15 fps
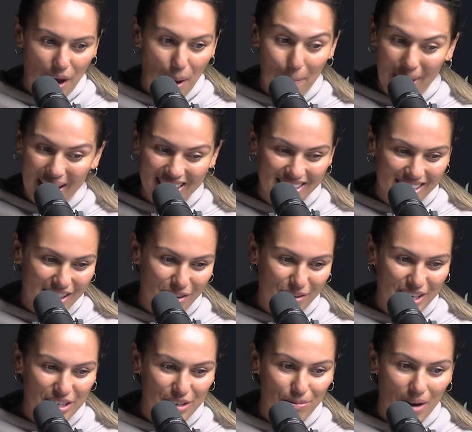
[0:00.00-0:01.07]
amazing
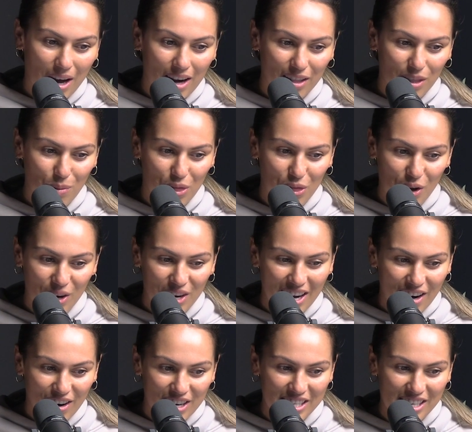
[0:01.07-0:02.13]
question mark there were 30
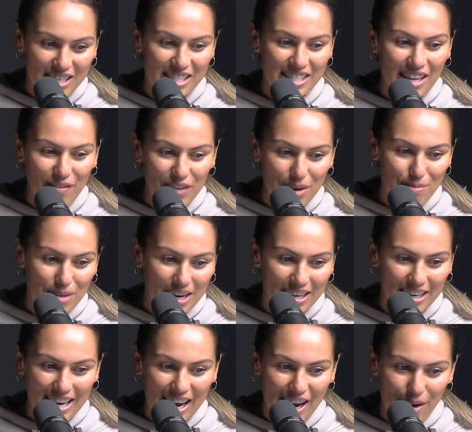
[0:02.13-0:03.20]
errors in a 70
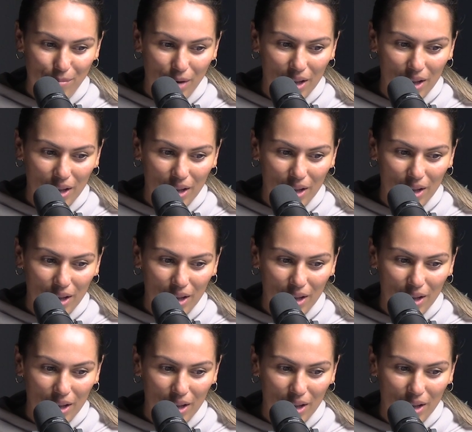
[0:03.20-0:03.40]
minute game